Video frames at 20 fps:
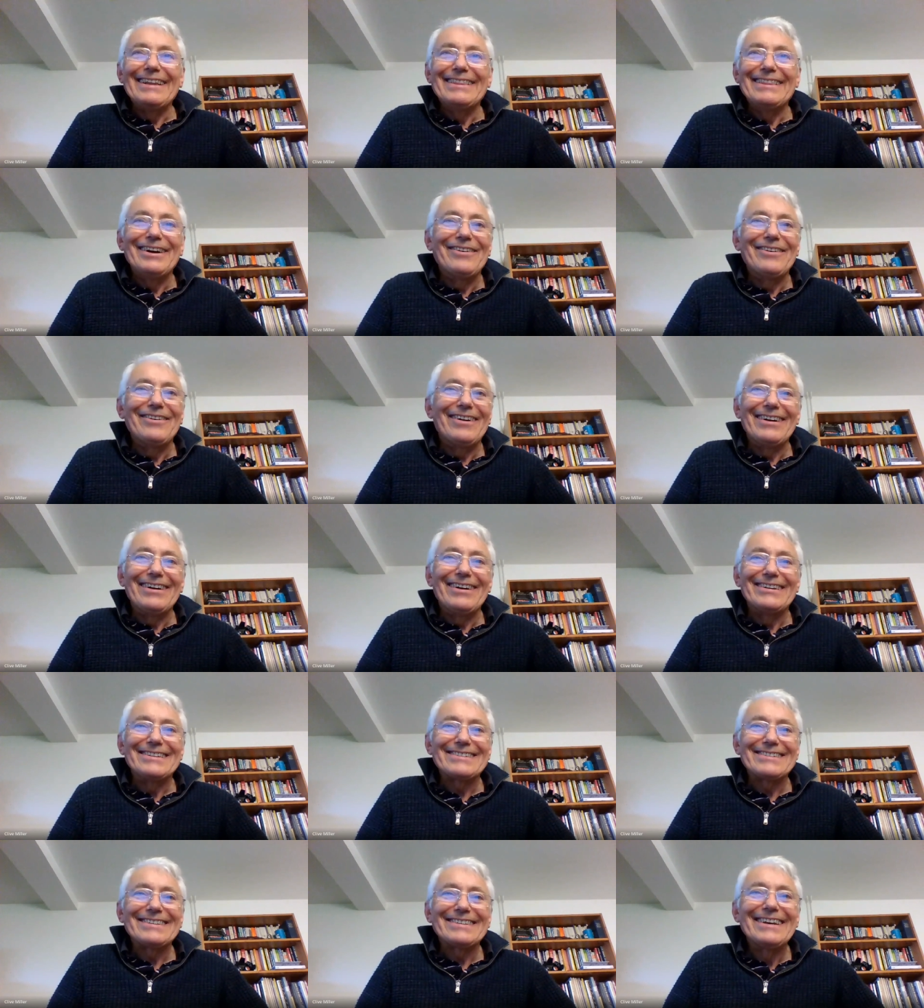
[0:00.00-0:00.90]
no
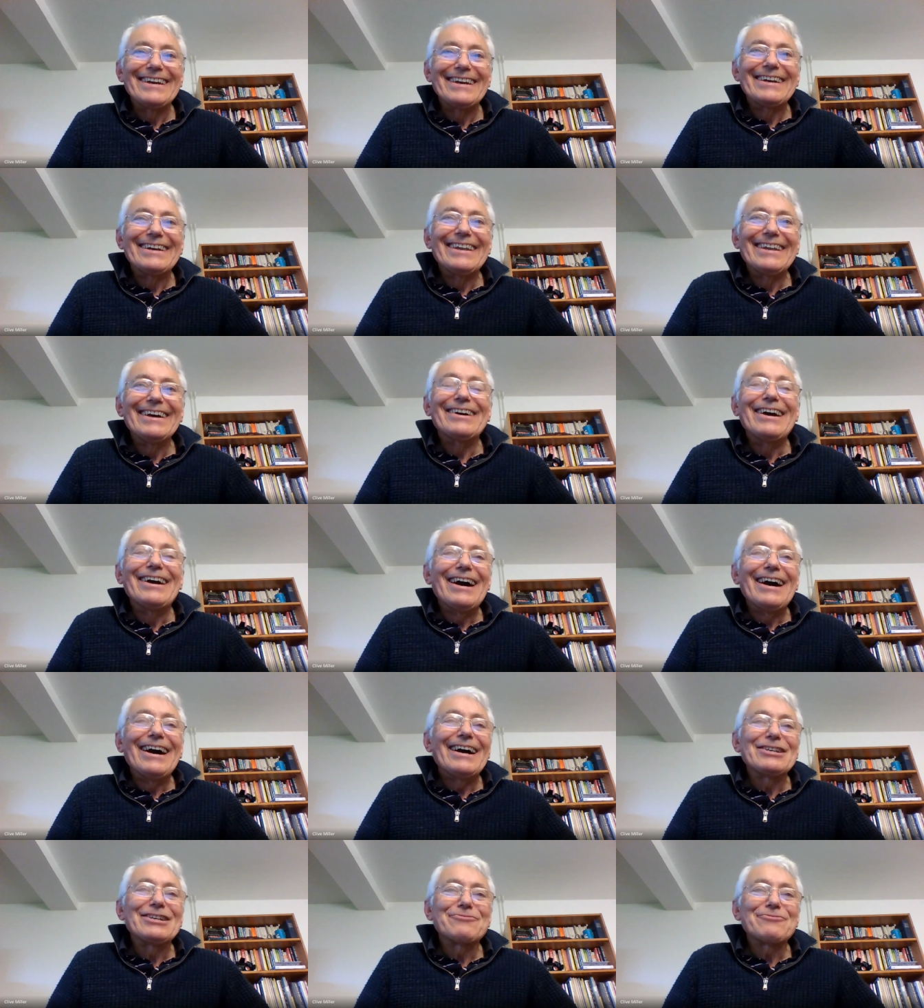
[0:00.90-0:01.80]
worries. No,
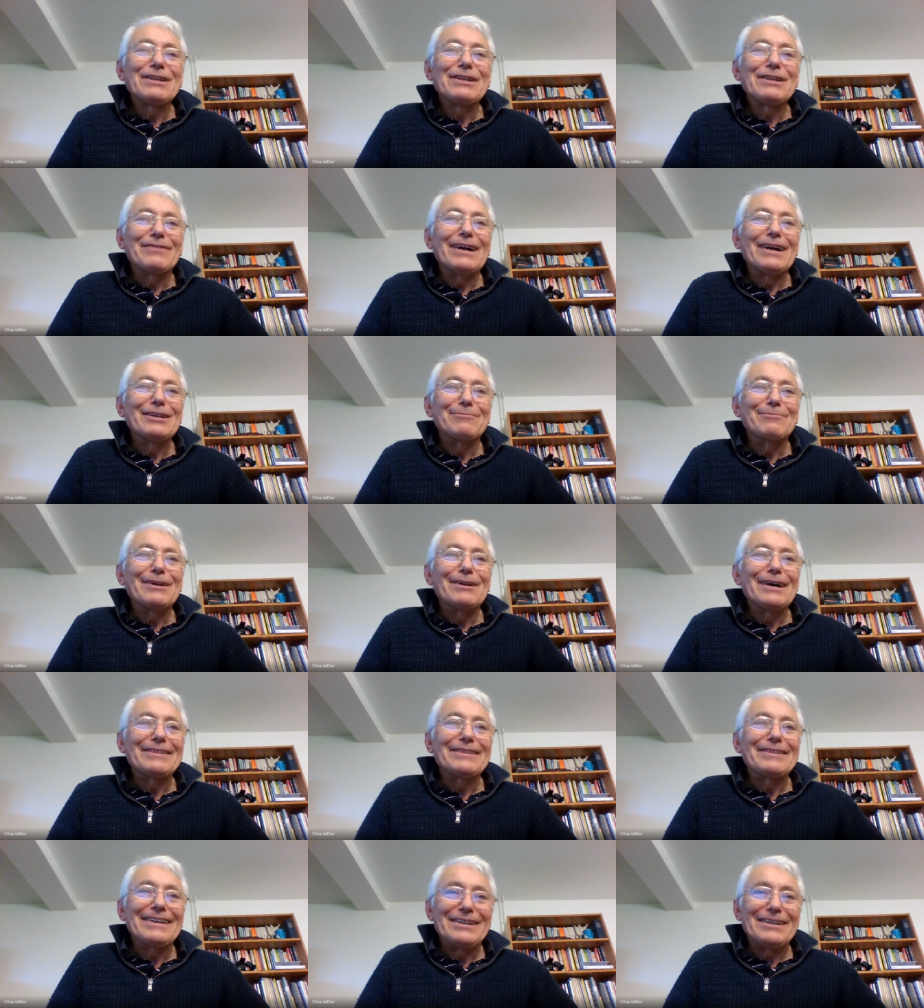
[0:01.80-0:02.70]
it's really
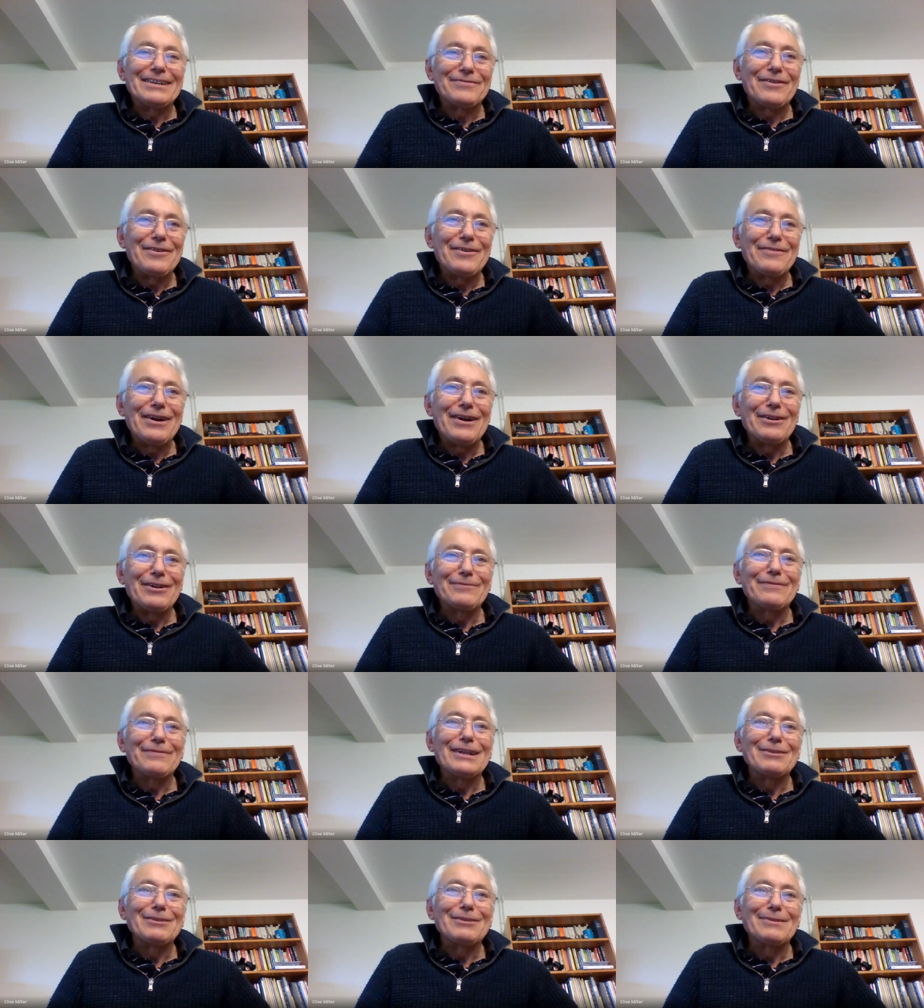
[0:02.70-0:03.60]
valuable. I think it's very
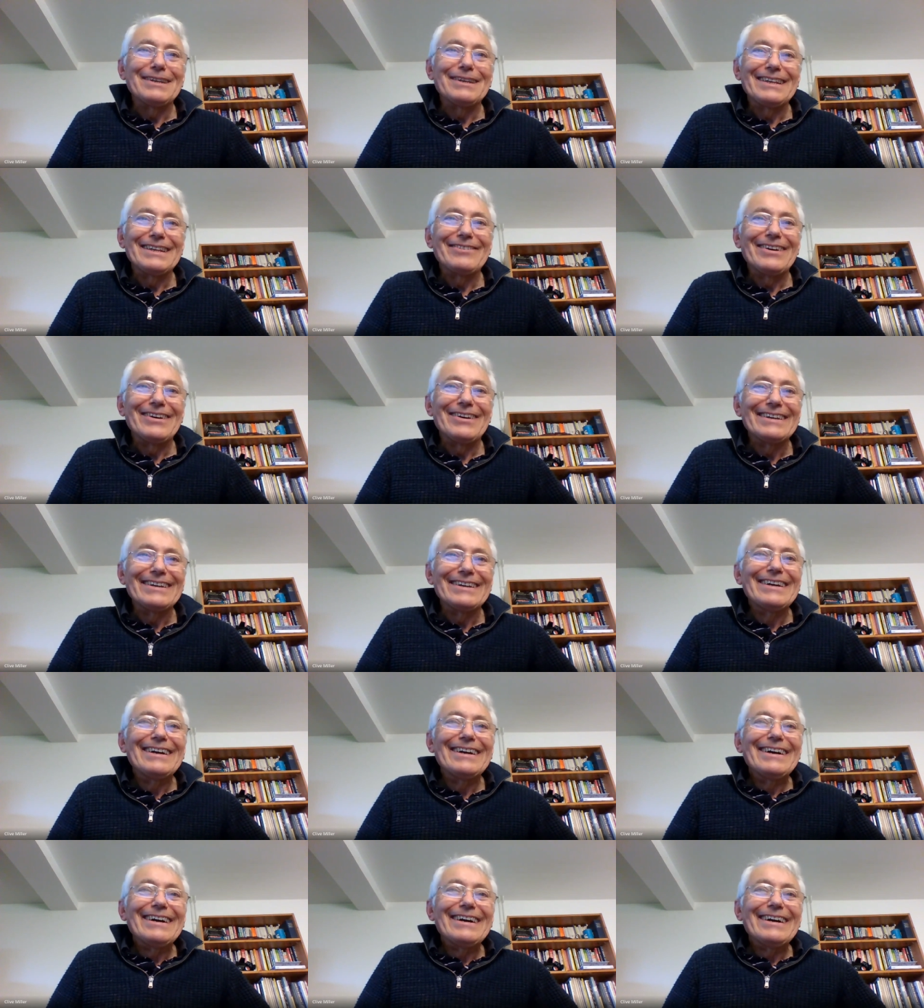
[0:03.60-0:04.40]
valuable anyway.